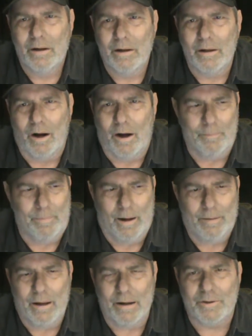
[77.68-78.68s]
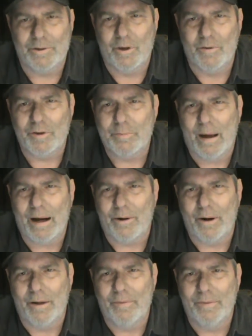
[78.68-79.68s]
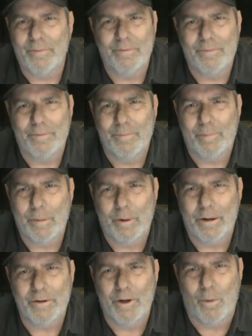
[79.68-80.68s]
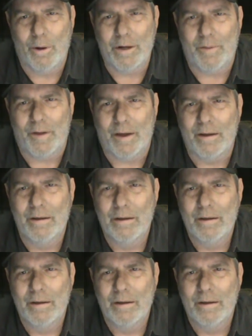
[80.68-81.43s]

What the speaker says: You know, I had a service background. People didn't know anything.